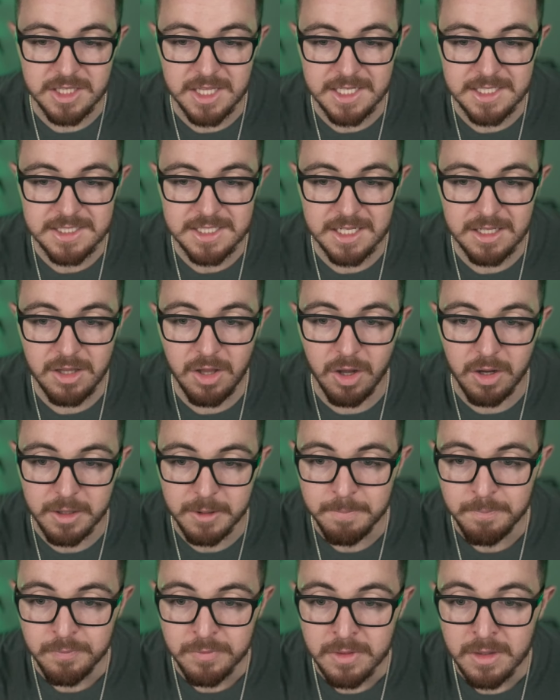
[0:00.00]
They said,
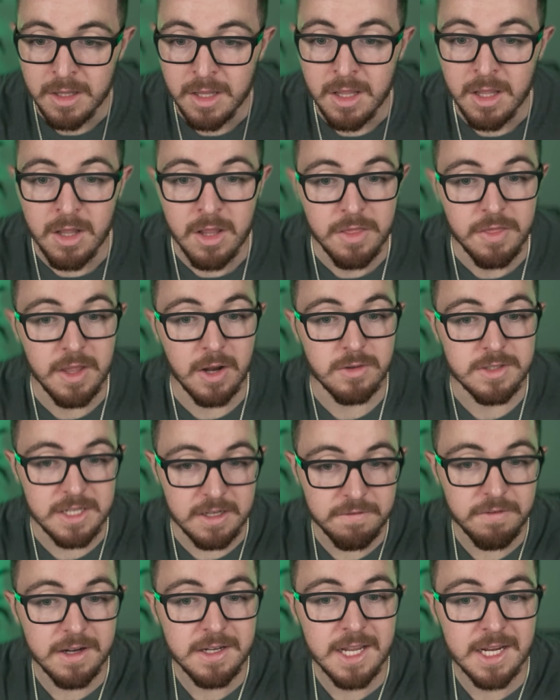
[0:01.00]
look, their
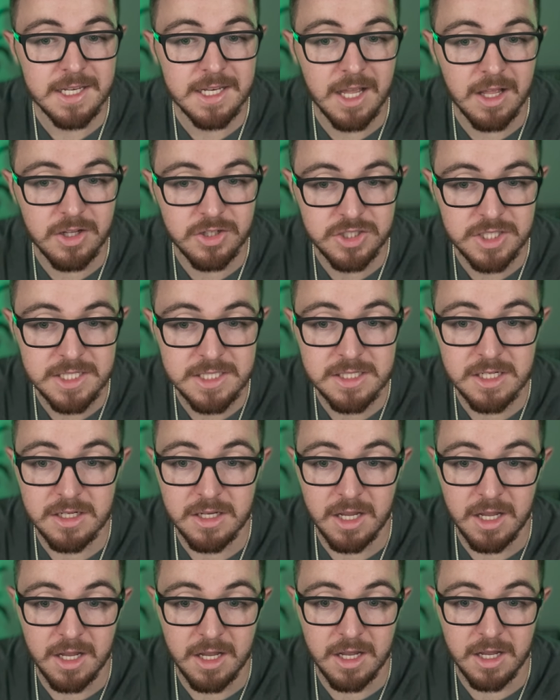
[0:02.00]
DeFi Technologies
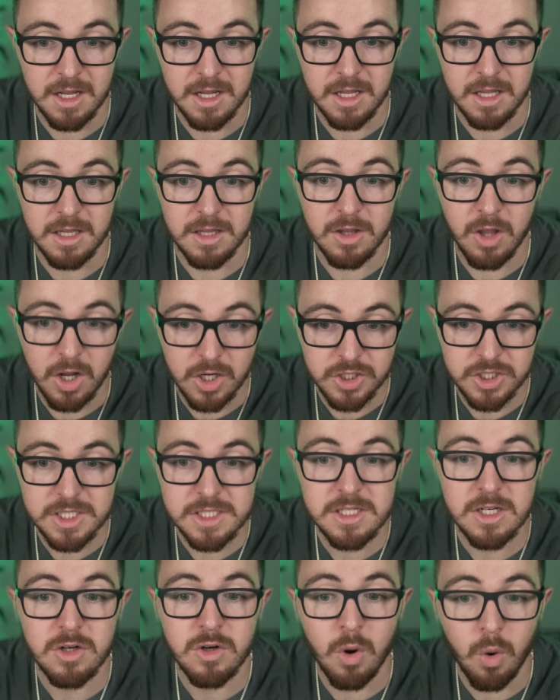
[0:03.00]
uh,
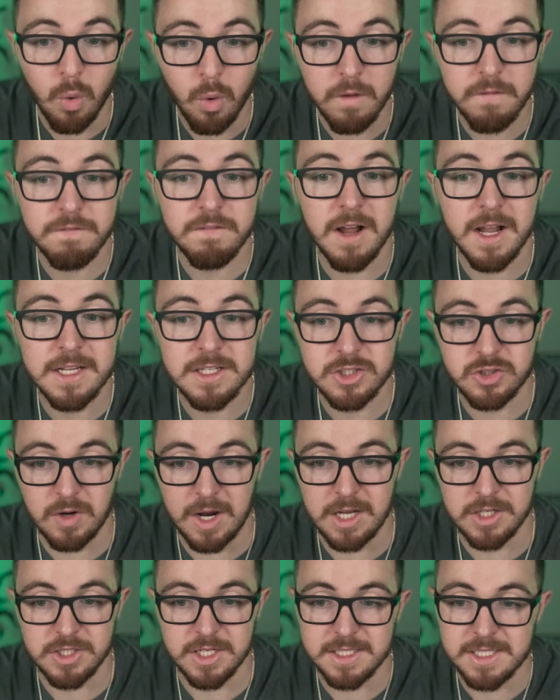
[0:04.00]
launches CoreFi strategy.